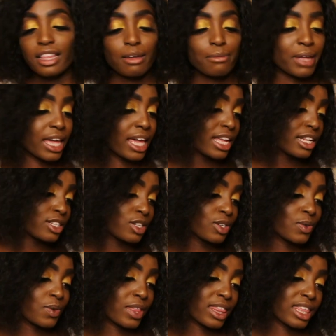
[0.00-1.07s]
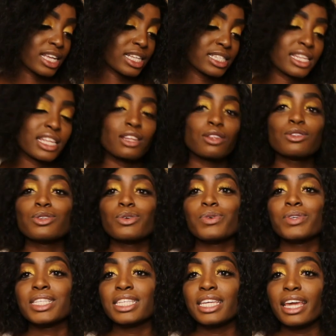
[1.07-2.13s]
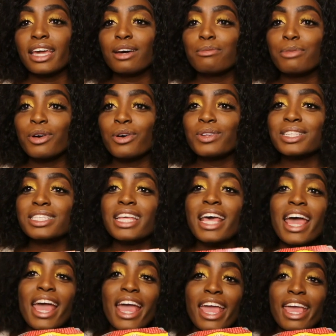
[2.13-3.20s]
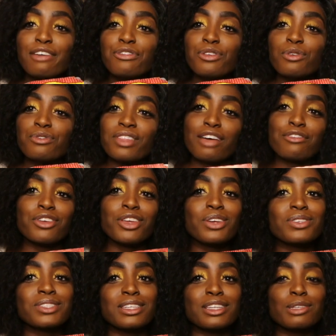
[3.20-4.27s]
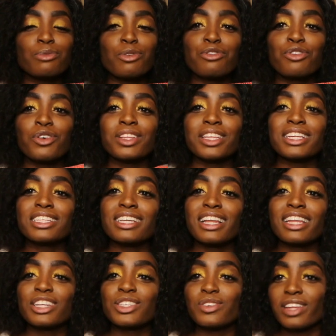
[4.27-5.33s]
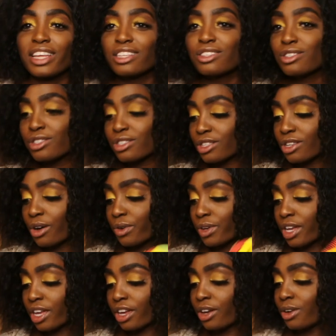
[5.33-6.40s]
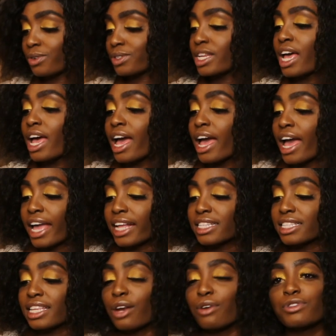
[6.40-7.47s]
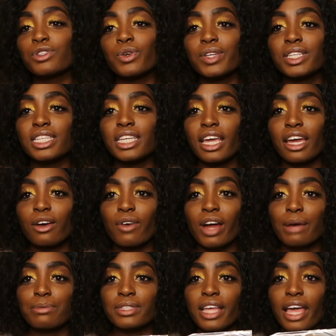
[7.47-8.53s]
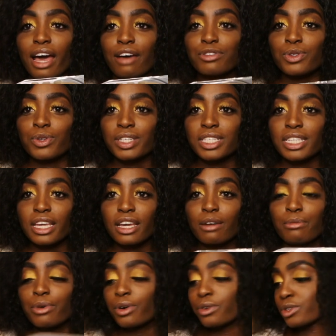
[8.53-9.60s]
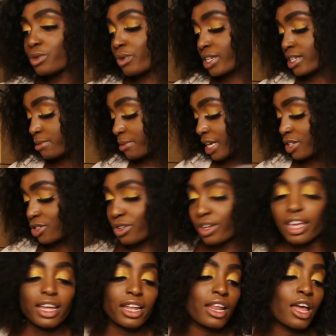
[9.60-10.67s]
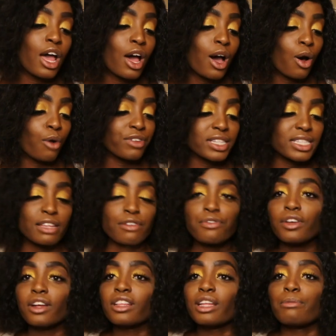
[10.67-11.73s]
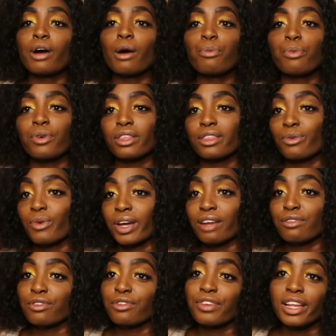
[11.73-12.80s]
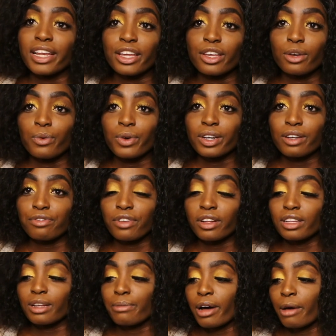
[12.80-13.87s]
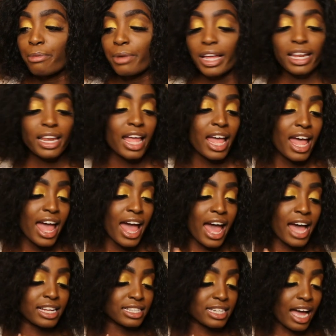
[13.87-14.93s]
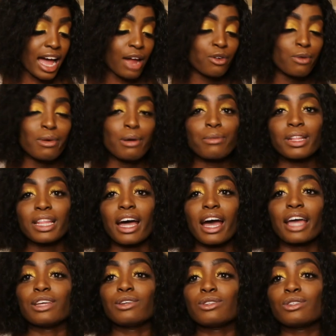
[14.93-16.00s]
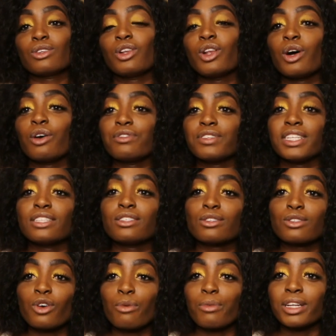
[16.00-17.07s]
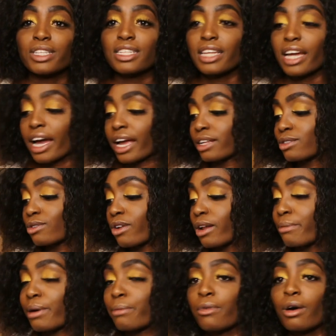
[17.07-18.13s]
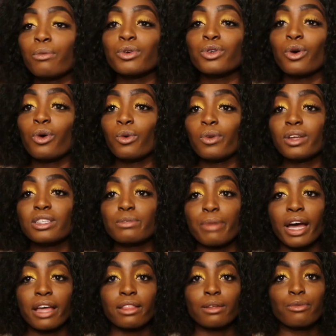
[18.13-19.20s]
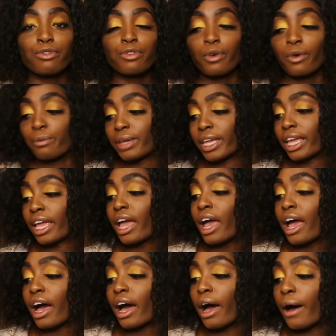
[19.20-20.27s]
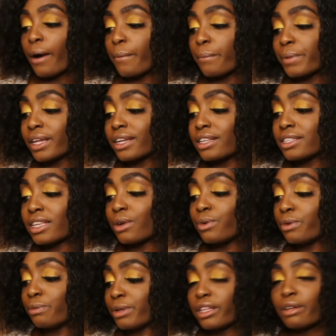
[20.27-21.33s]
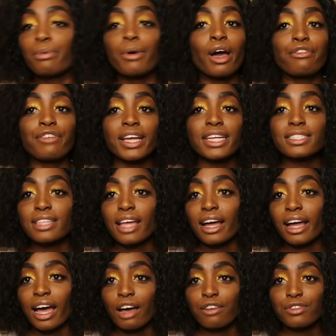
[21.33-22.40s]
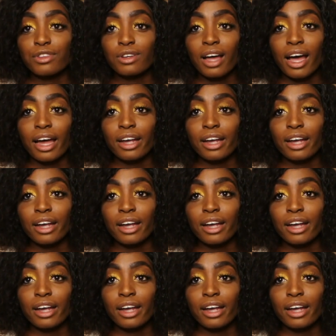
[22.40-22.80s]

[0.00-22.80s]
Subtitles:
them into these little tortilla boats. If you've never used this before, these are literally so cute. Instead of tortilla wraps, they have tortilla boats, which means you can obviously fill them up with whatever filling you want to fill them up in. And I remember that I used to love these so much in high school, and my mom would always buy them for me because it would be the perfect snack after